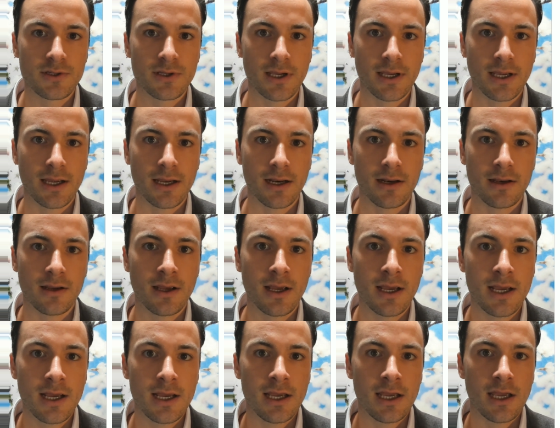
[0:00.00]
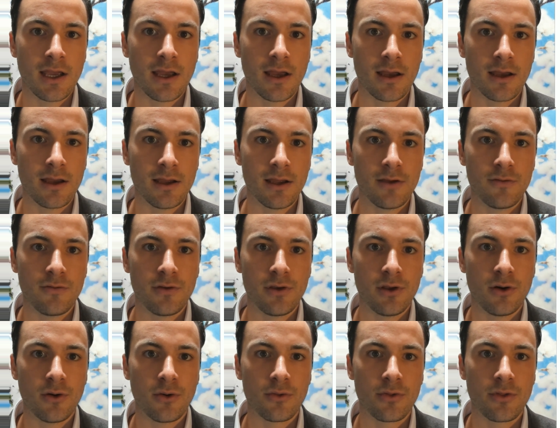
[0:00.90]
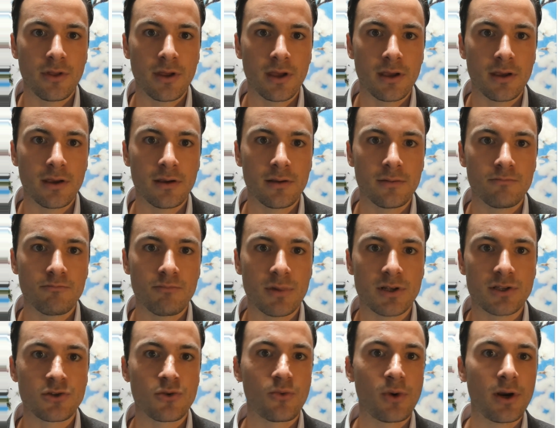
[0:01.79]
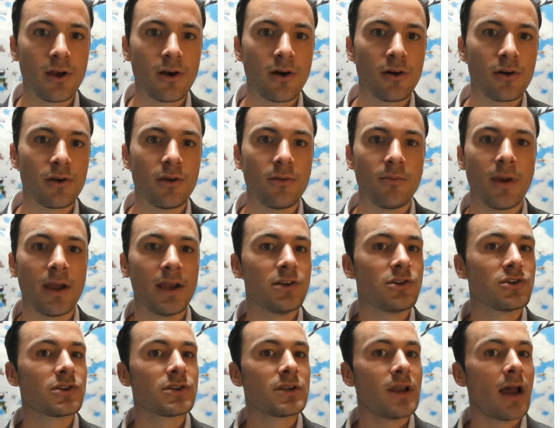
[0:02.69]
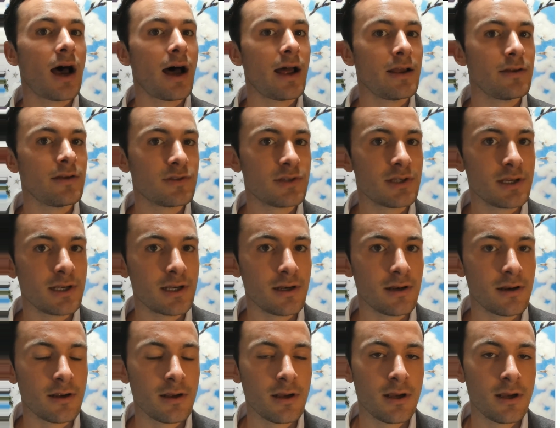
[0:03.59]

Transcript: And if you don't think it's real, you may just not have seen